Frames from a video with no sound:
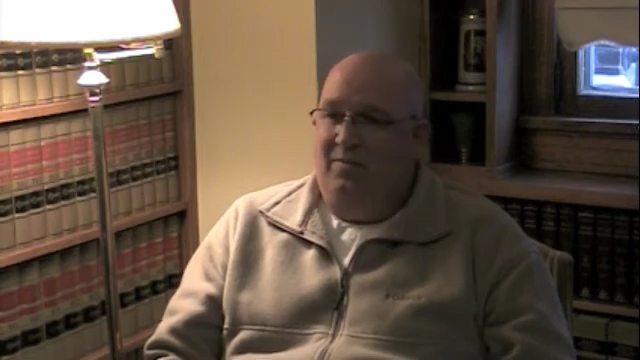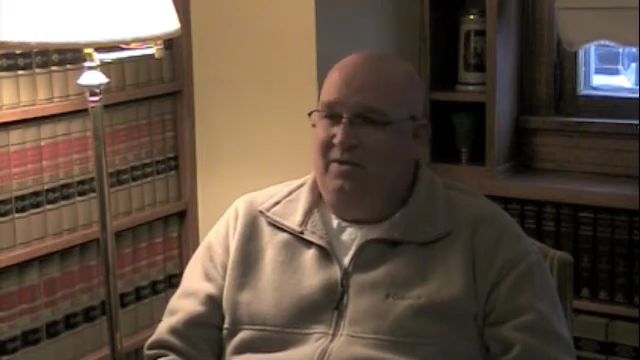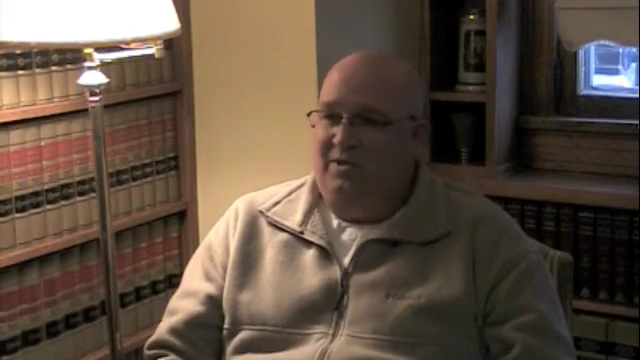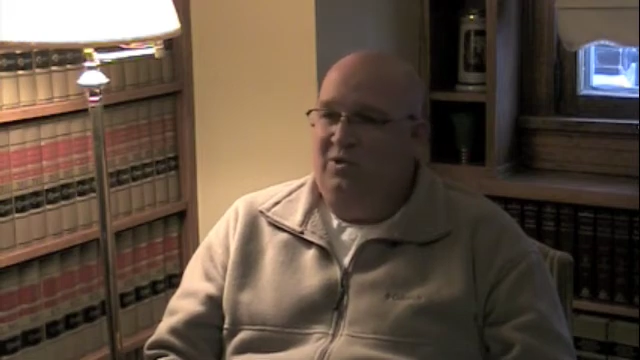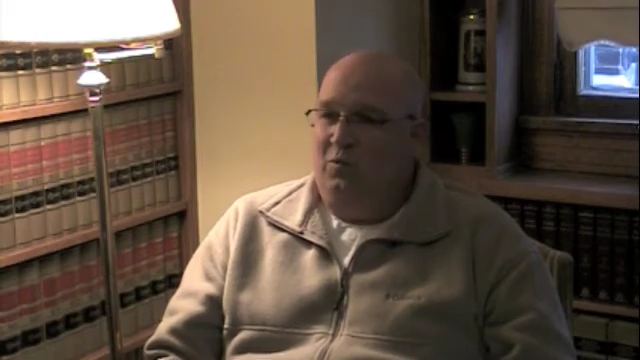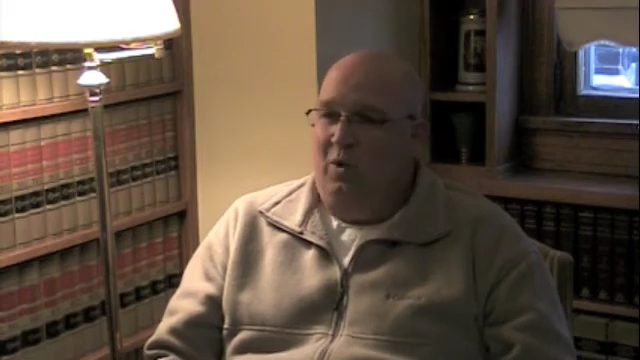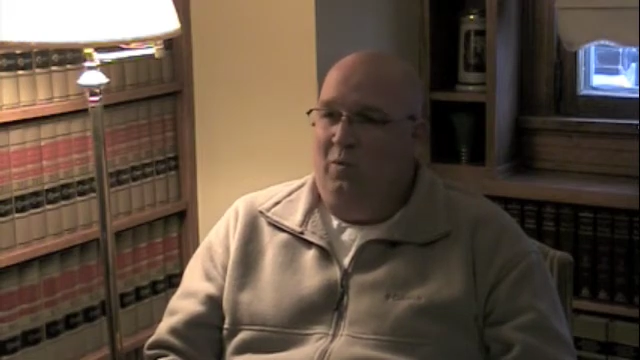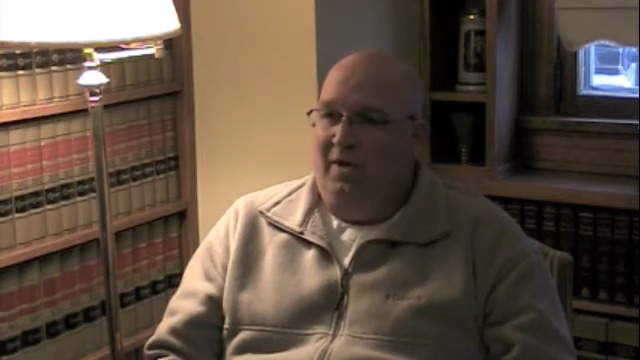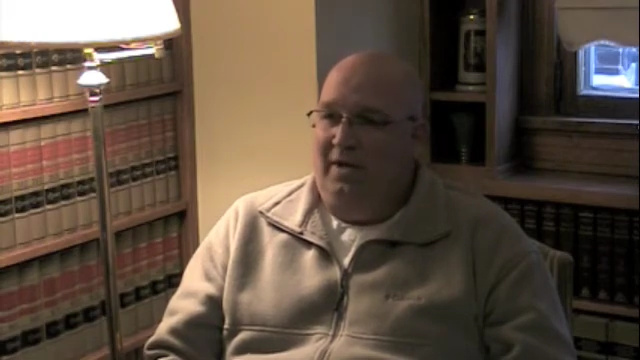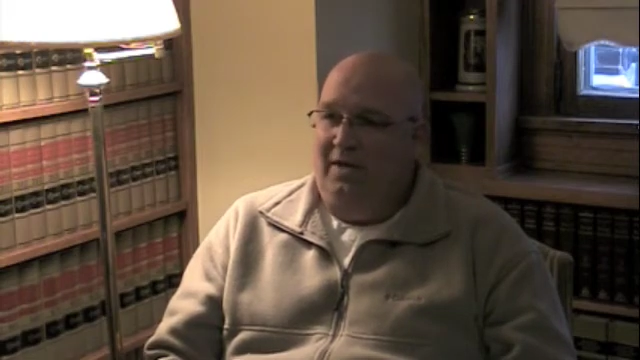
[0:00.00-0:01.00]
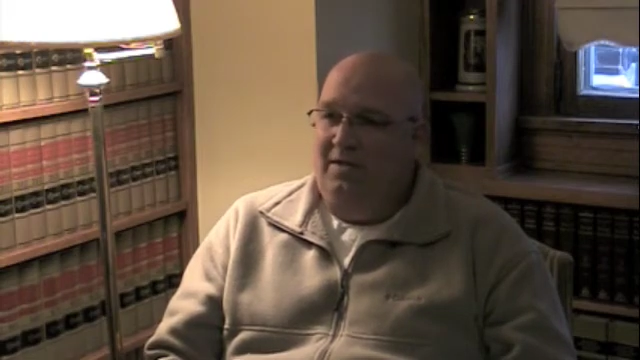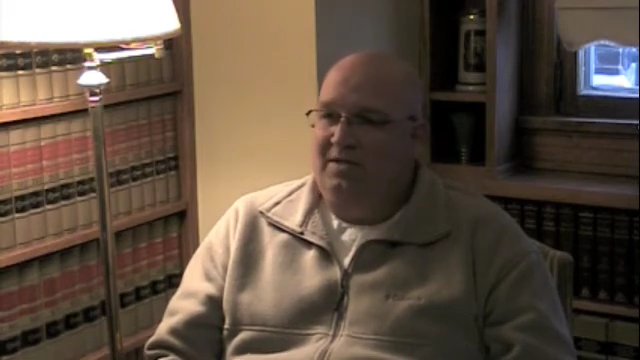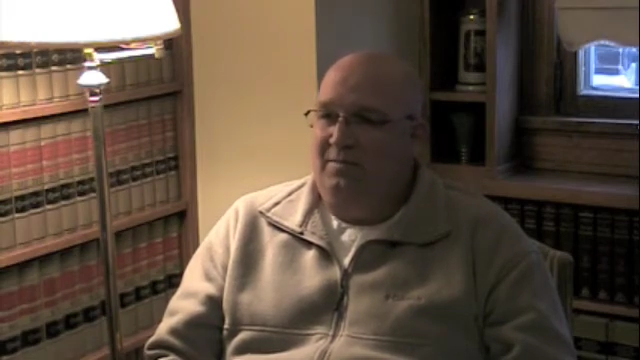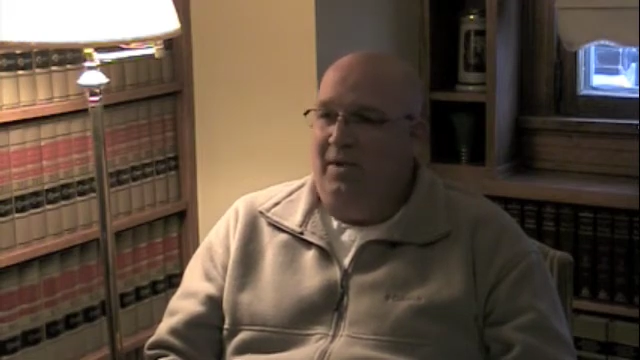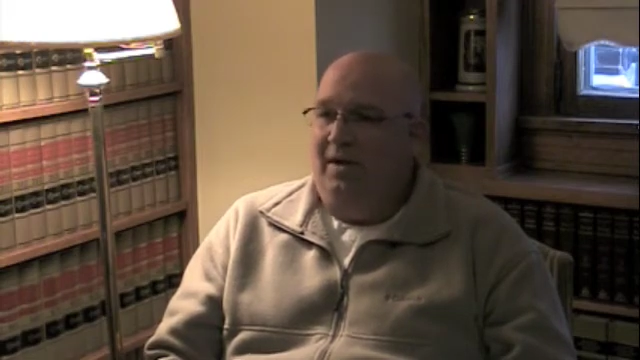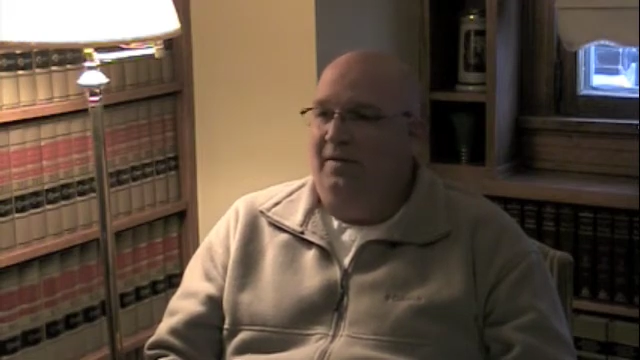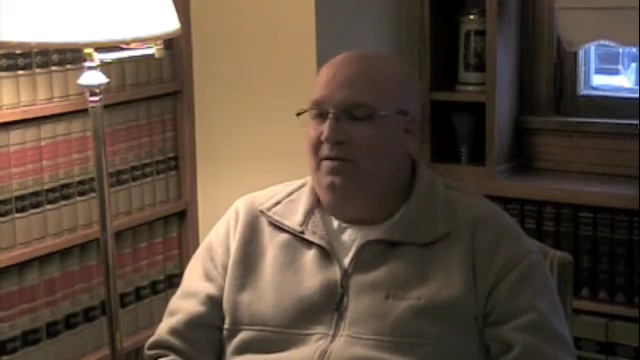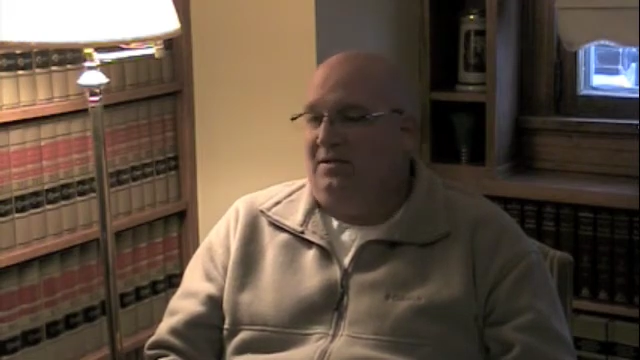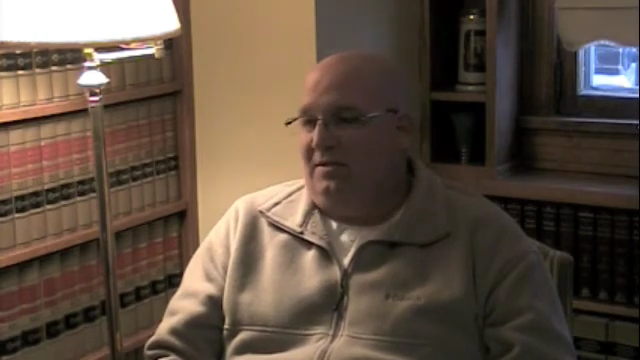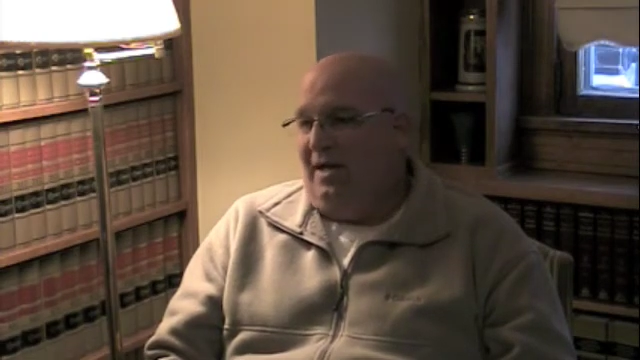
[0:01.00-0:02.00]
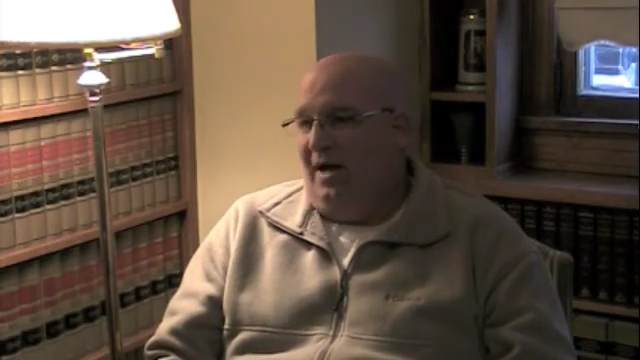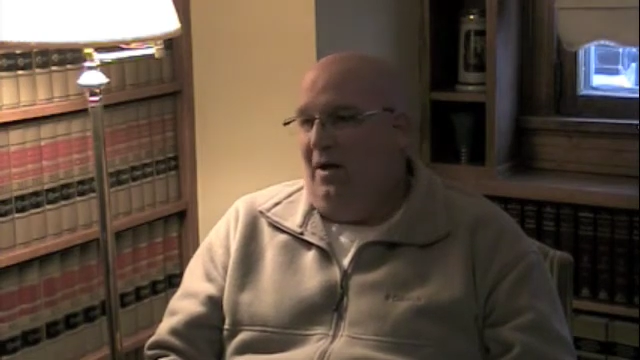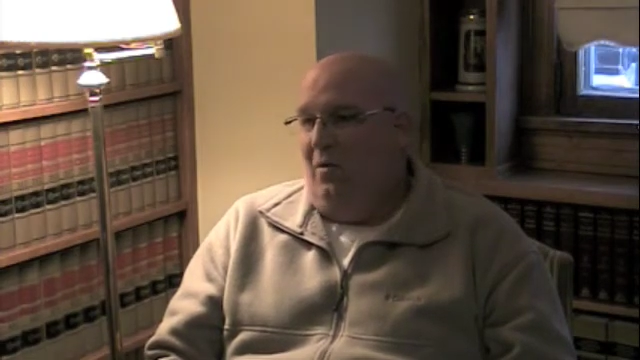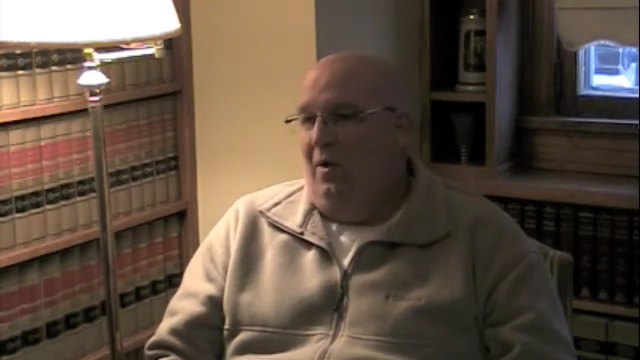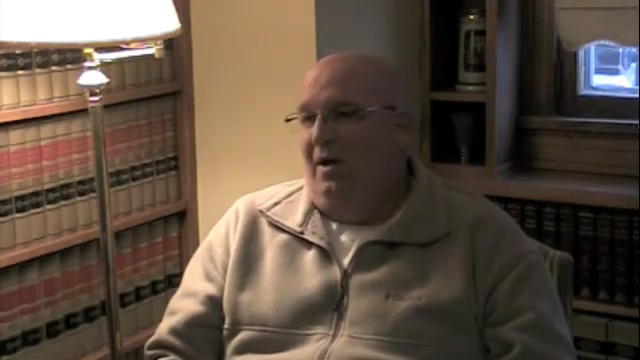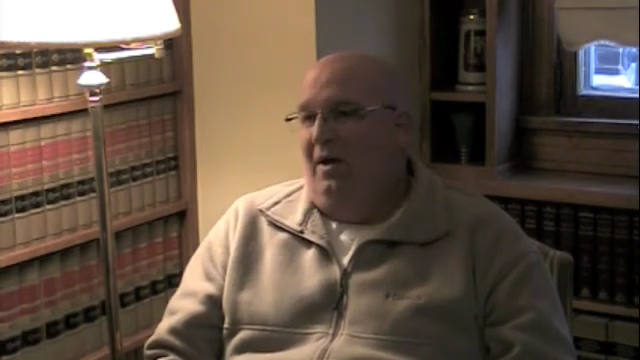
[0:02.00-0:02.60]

this is where we need this money, this is how